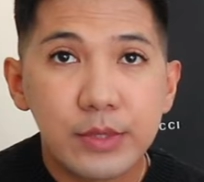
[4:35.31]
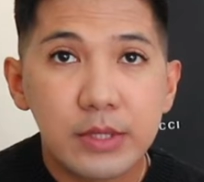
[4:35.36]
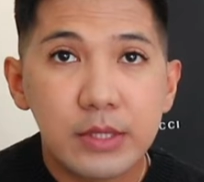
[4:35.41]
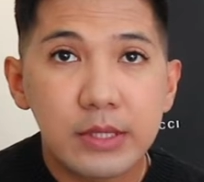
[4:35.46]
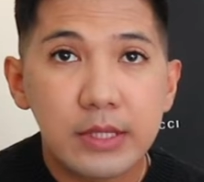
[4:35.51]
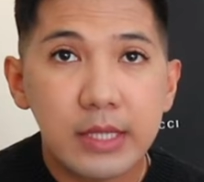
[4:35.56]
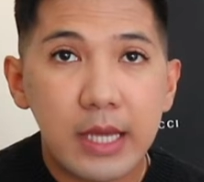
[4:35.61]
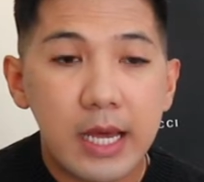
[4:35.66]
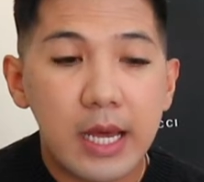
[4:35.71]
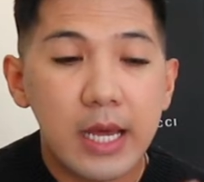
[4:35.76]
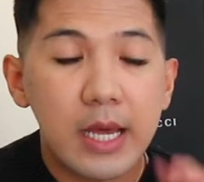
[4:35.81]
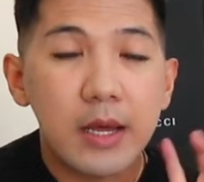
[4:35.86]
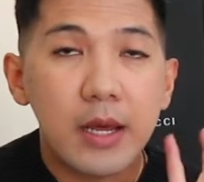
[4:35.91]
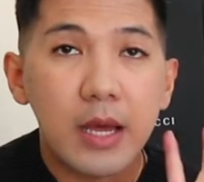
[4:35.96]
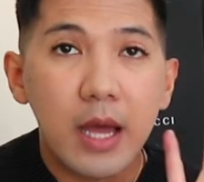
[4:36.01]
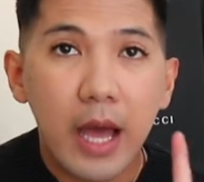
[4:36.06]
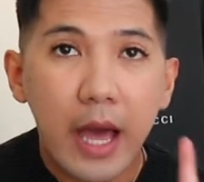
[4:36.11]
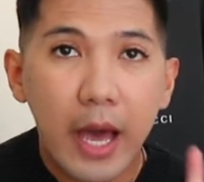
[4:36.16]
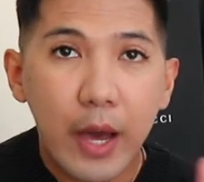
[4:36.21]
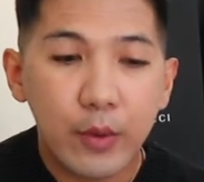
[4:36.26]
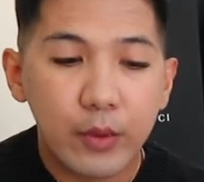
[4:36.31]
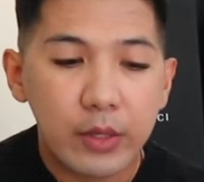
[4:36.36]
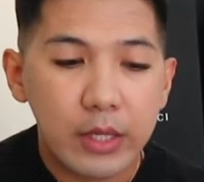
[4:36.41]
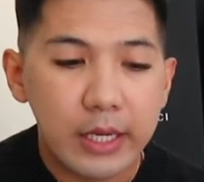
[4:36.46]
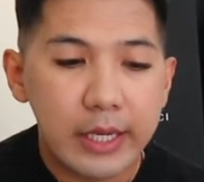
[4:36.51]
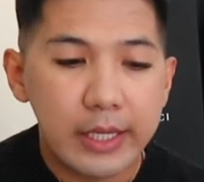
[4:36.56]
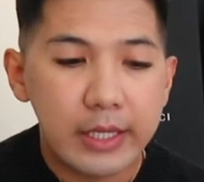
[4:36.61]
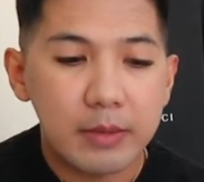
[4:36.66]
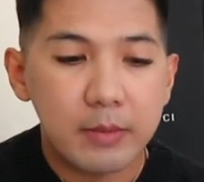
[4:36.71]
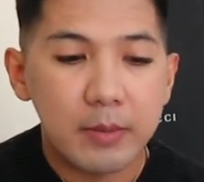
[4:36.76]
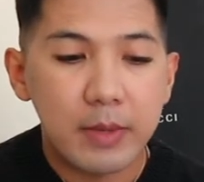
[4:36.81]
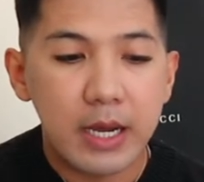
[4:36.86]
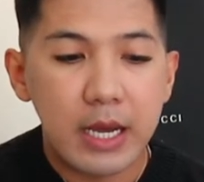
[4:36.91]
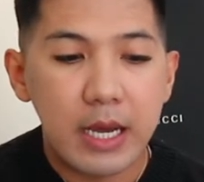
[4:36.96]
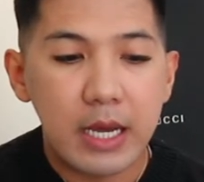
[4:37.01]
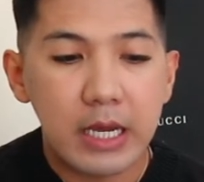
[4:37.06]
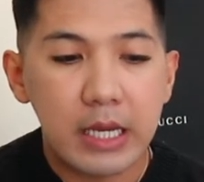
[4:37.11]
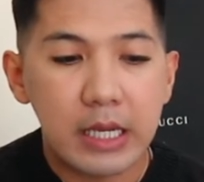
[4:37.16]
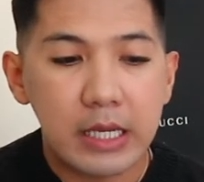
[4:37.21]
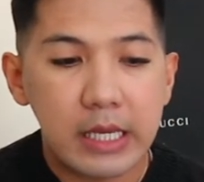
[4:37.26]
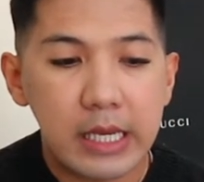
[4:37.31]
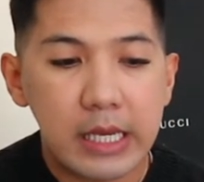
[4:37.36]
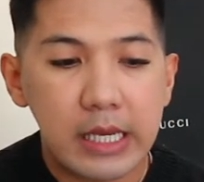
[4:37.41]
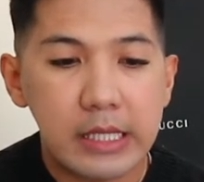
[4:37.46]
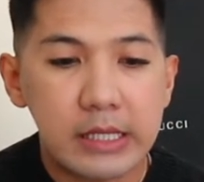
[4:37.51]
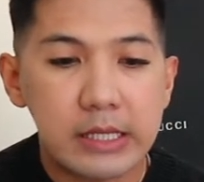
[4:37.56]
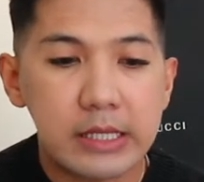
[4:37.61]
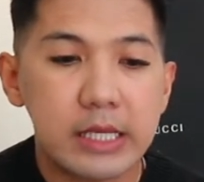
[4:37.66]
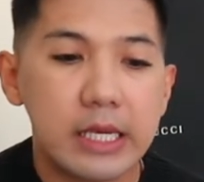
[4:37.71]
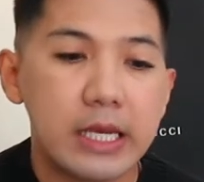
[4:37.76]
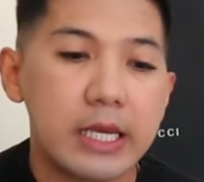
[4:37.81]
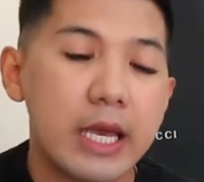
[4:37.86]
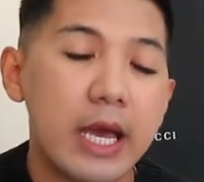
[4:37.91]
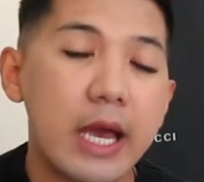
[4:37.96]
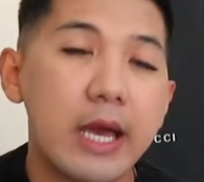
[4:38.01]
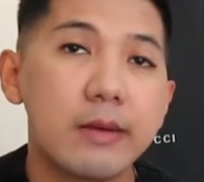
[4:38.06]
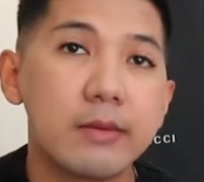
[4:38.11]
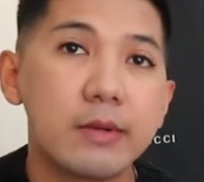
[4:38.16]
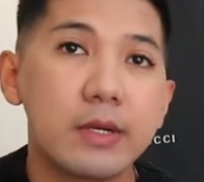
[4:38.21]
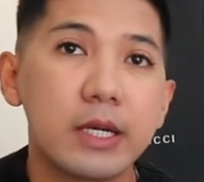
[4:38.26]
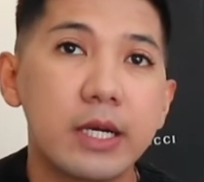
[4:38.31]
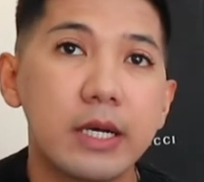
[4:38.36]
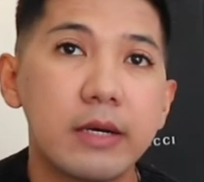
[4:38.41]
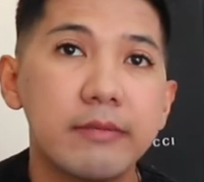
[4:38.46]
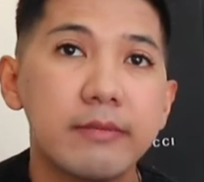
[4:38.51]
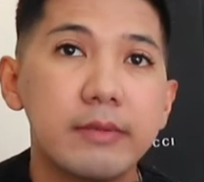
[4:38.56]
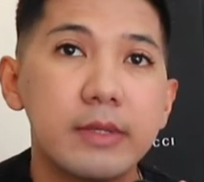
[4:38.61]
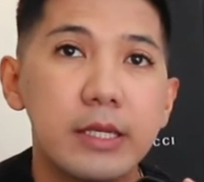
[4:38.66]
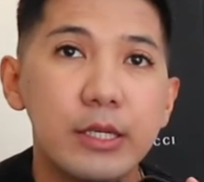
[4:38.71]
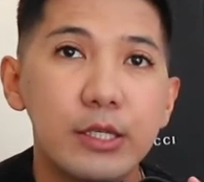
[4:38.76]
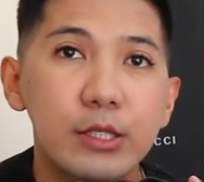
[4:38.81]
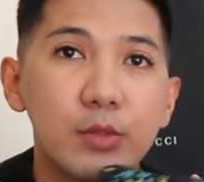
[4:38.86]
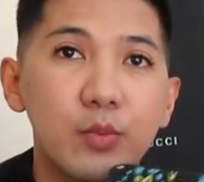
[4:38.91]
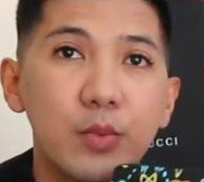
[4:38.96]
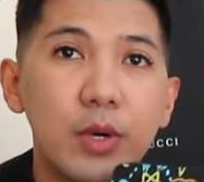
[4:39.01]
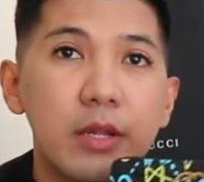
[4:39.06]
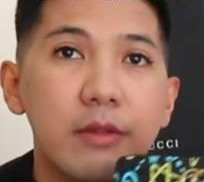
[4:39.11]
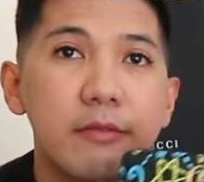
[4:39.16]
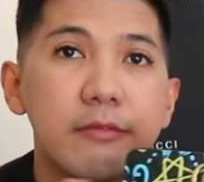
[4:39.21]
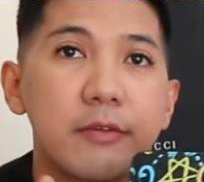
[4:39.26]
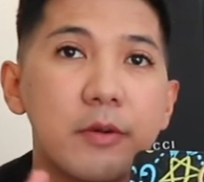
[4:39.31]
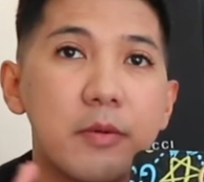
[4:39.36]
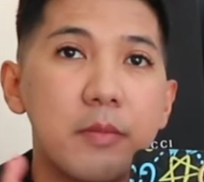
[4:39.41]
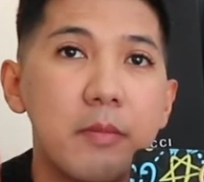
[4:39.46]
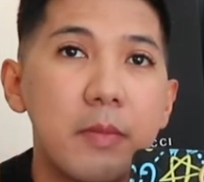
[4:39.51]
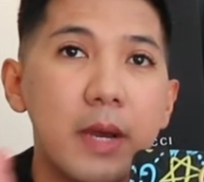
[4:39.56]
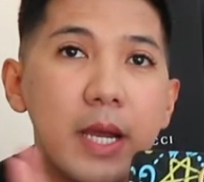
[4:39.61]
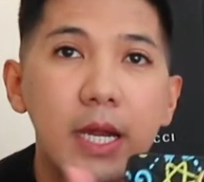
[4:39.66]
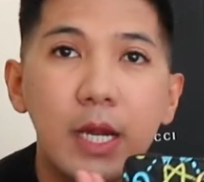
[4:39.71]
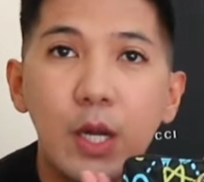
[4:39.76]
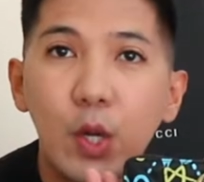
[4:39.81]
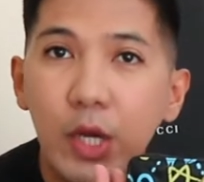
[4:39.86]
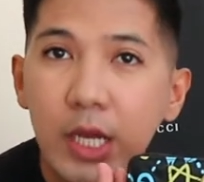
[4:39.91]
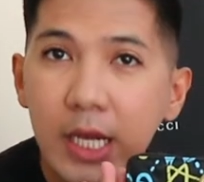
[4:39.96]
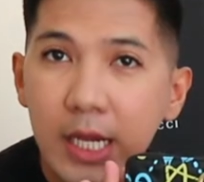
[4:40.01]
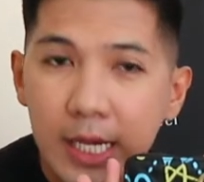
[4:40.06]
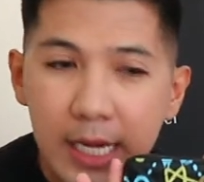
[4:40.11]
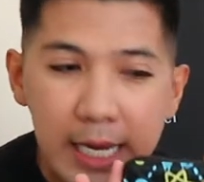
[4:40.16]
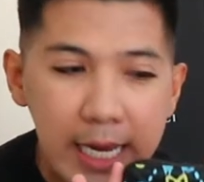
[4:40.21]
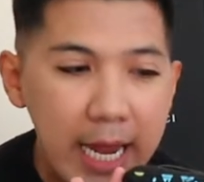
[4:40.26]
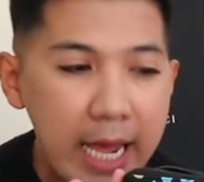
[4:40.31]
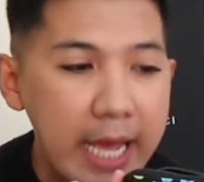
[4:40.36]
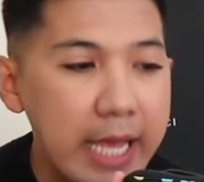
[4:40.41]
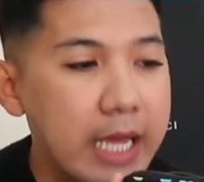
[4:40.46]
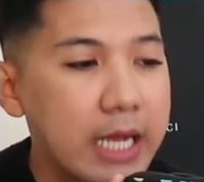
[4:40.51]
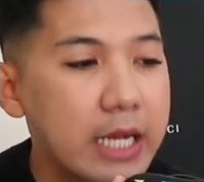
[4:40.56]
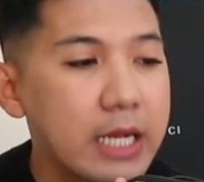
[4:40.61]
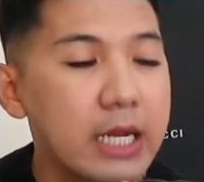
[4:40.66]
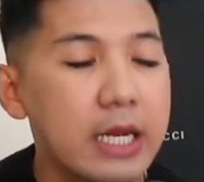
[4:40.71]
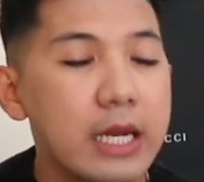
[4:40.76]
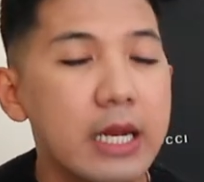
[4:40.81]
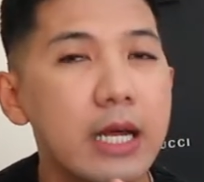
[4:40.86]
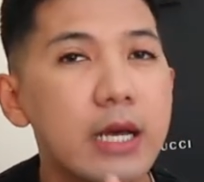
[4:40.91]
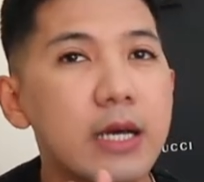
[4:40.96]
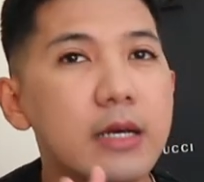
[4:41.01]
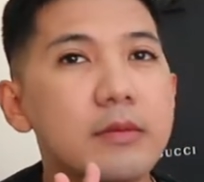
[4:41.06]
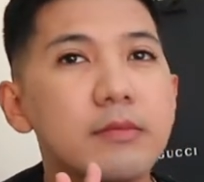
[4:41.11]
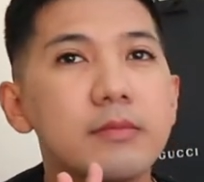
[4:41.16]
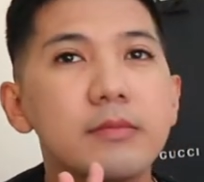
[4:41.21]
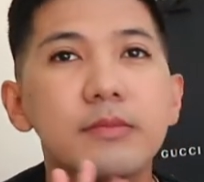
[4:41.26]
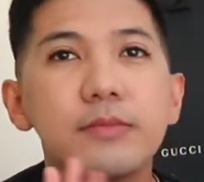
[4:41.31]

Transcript: sa outlet, mga kakeis. Kaya I grabbed this one for my loyal client na